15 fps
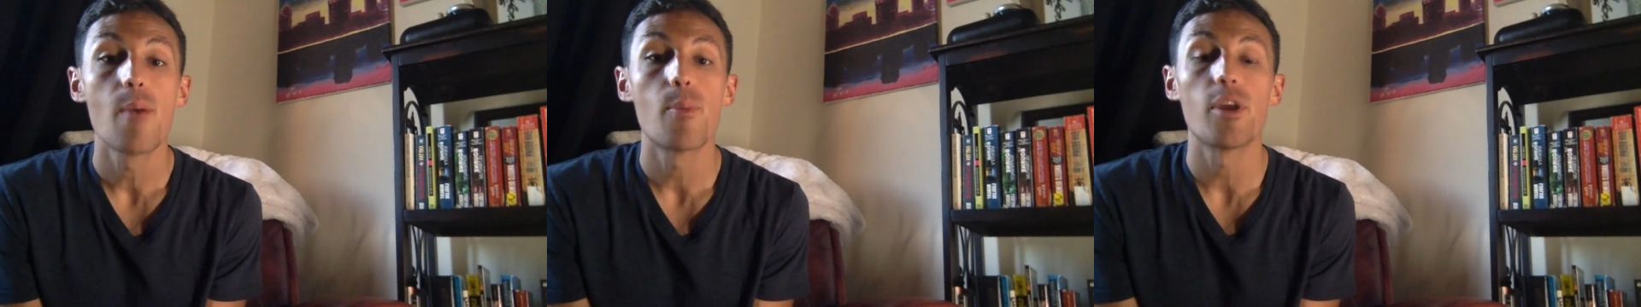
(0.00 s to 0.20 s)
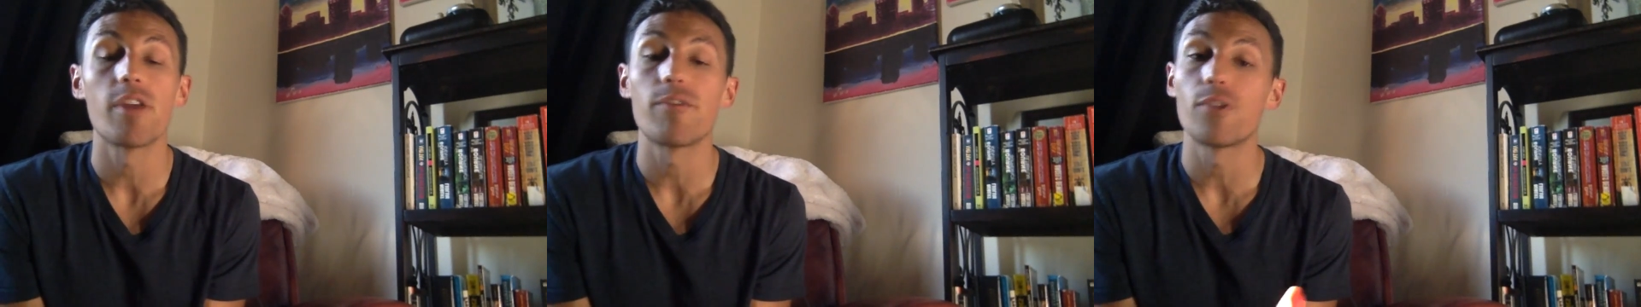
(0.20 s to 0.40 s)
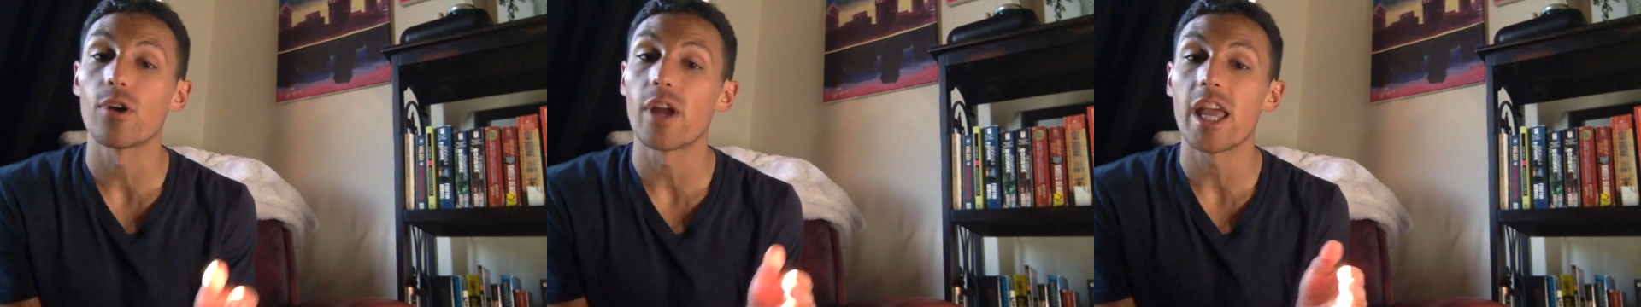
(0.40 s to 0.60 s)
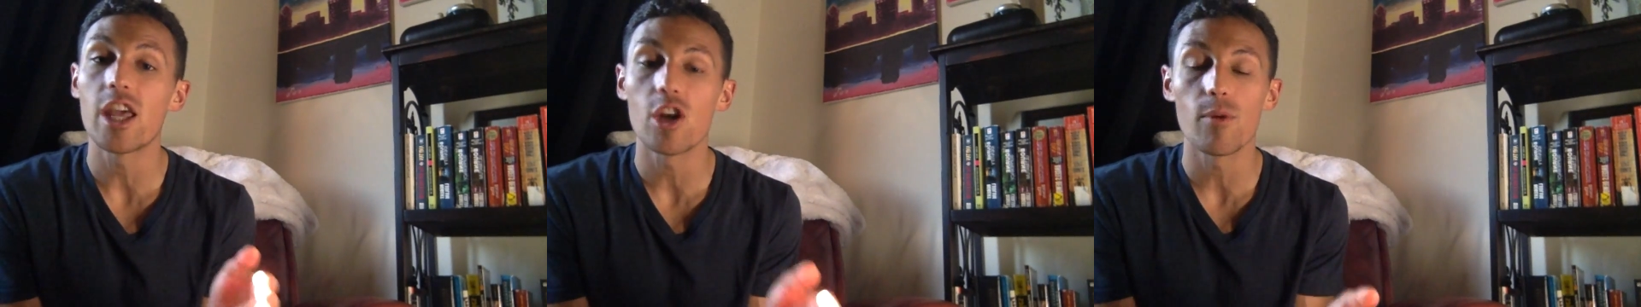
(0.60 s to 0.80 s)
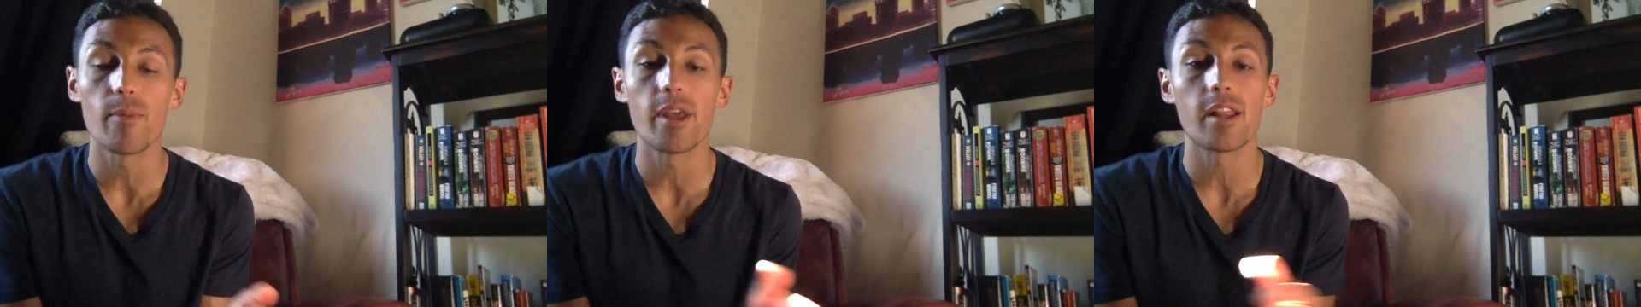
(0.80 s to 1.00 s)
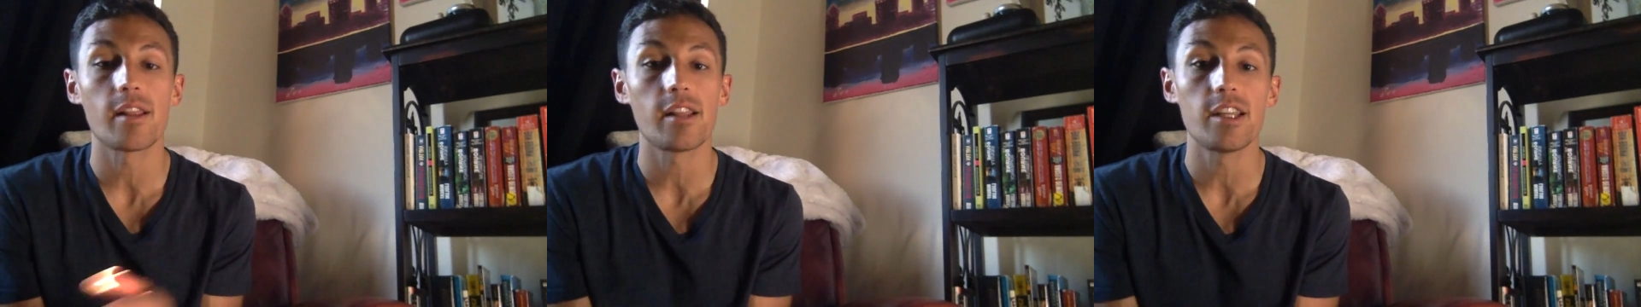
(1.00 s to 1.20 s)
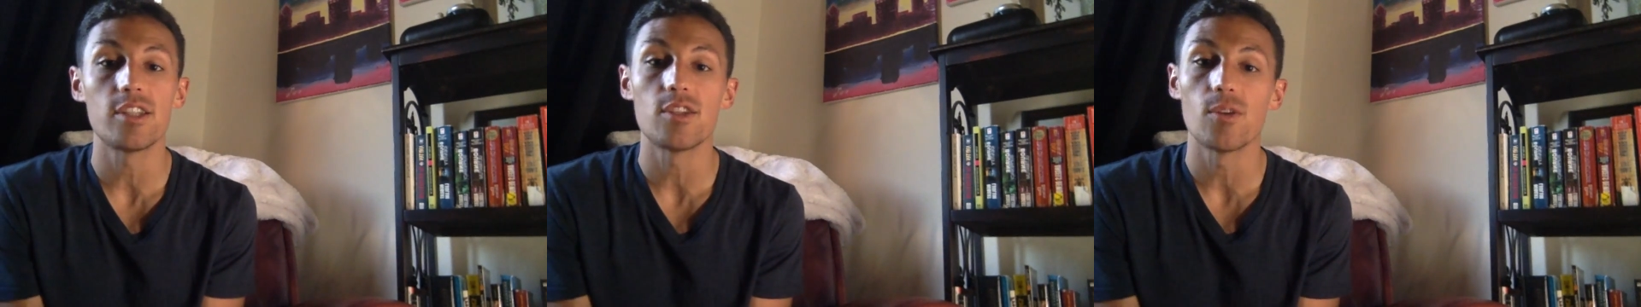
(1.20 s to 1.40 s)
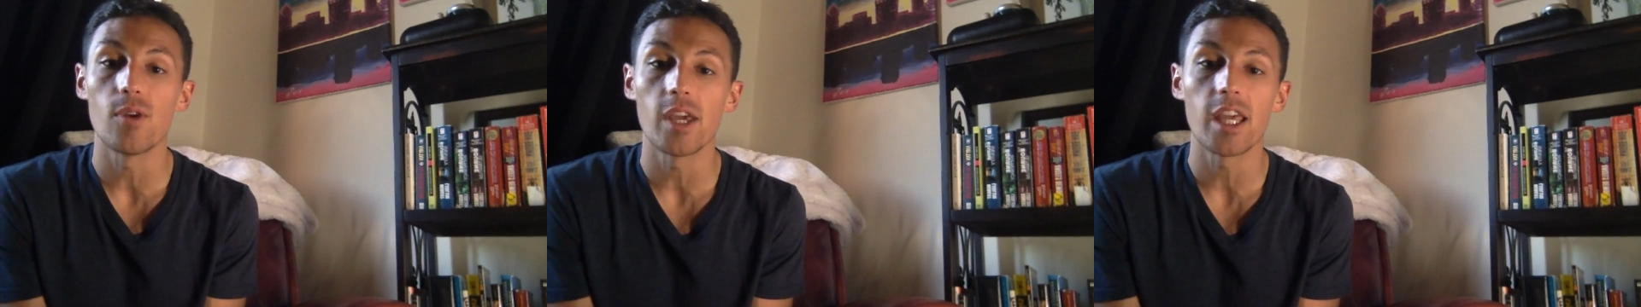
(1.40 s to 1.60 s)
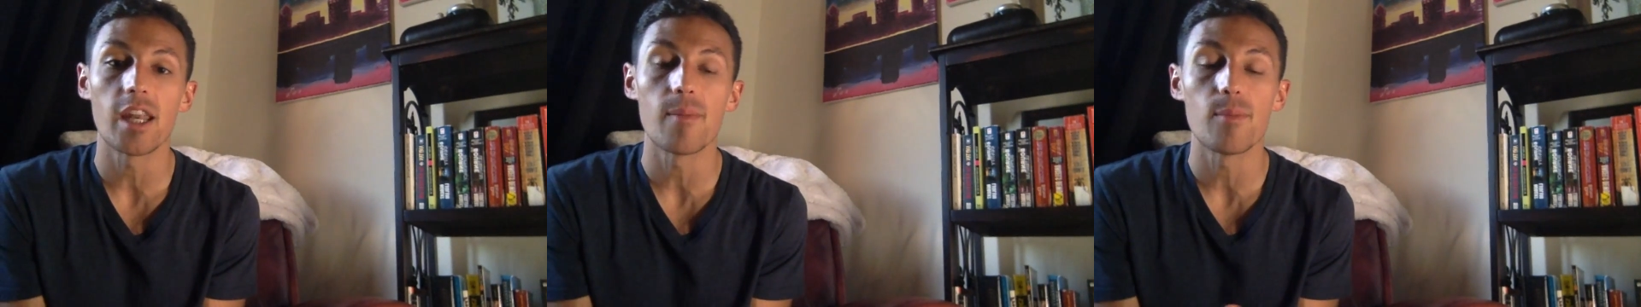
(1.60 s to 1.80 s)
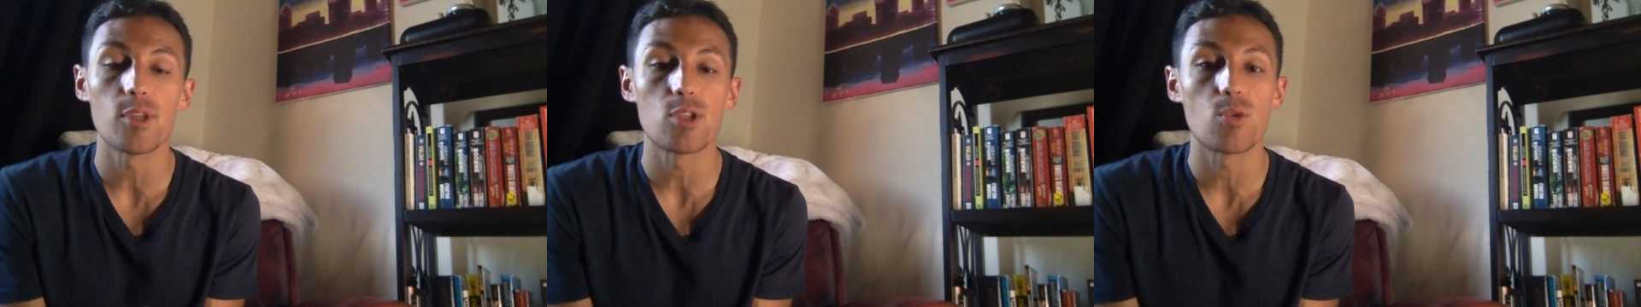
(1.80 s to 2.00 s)
But if you're intermittently doing
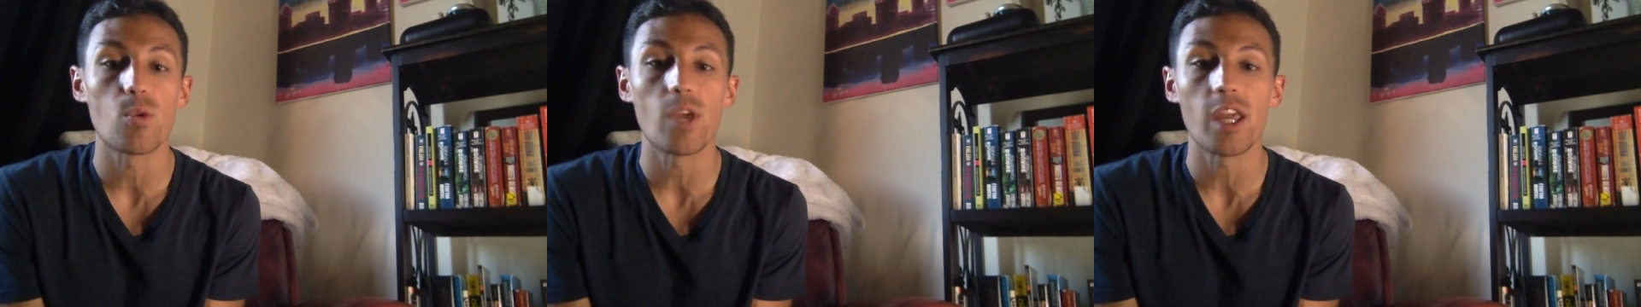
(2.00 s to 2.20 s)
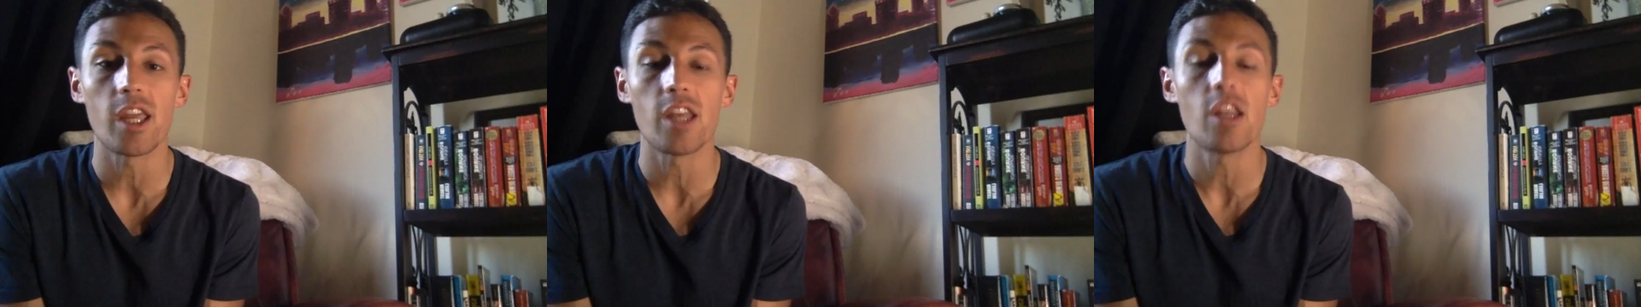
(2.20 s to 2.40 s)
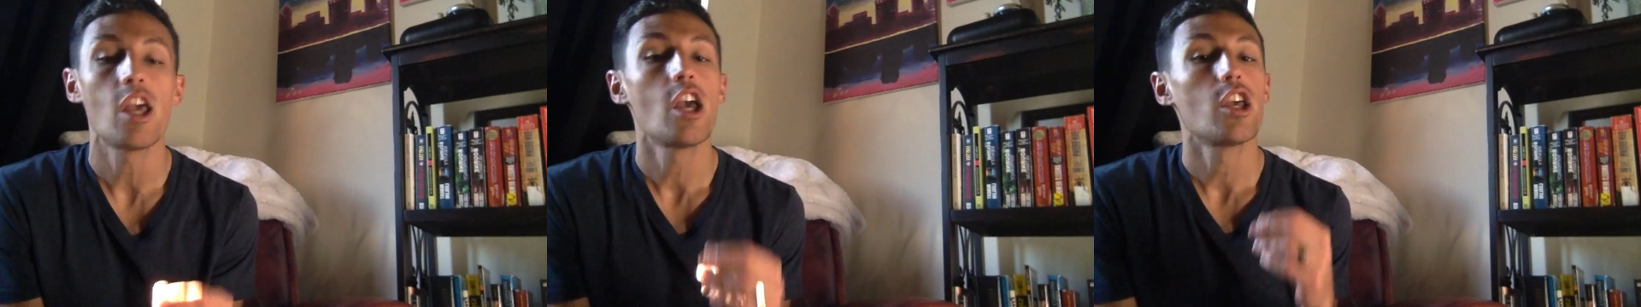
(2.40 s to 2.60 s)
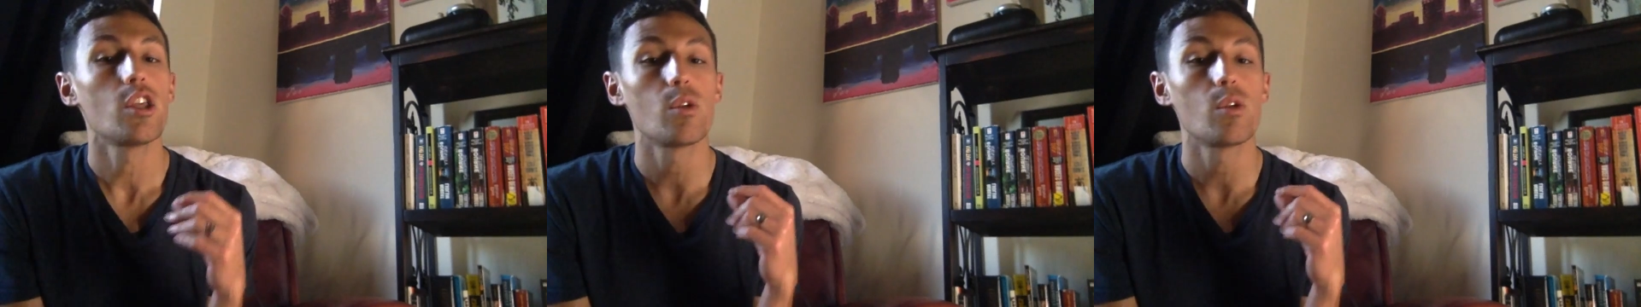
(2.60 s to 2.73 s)
it in between,